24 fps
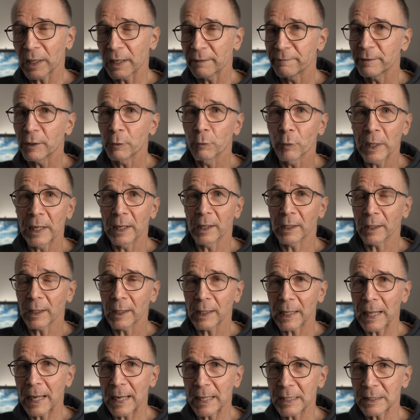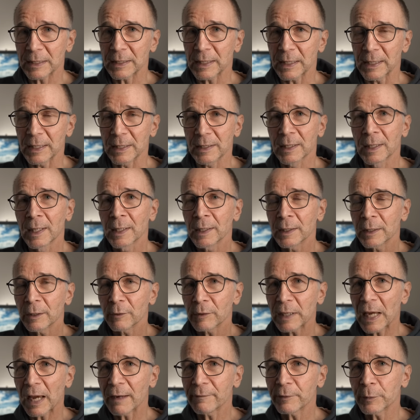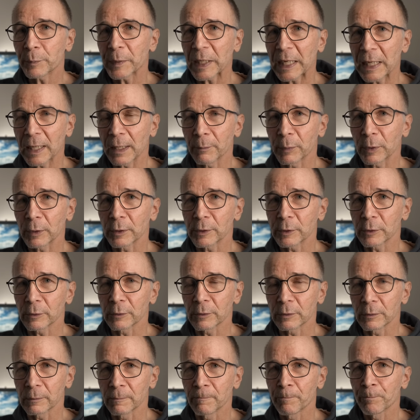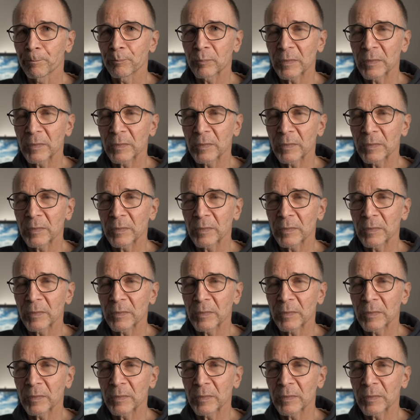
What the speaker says: If you wear glasses, you'd have to be able to